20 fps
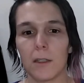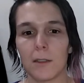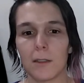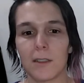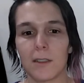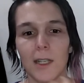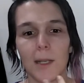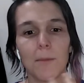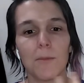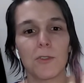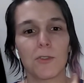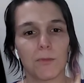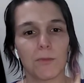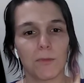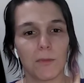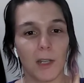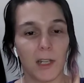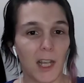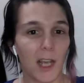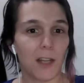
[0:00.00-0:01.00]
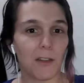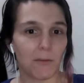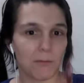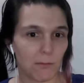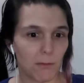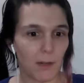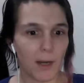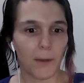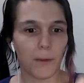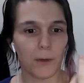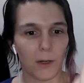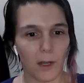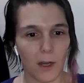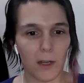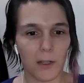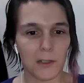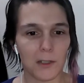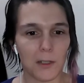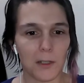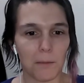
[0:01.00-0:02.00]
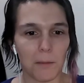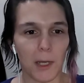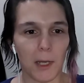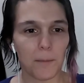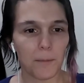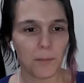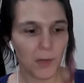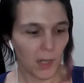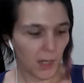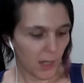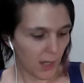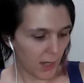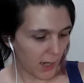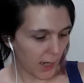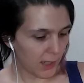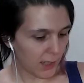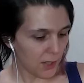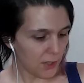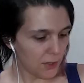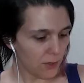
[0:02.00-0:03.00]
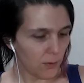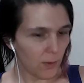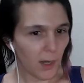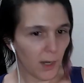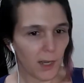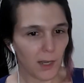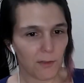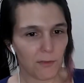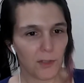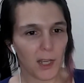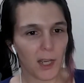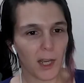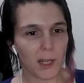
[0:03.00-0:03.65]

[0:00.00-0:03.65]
seems, again, rather odd to me. And I do have the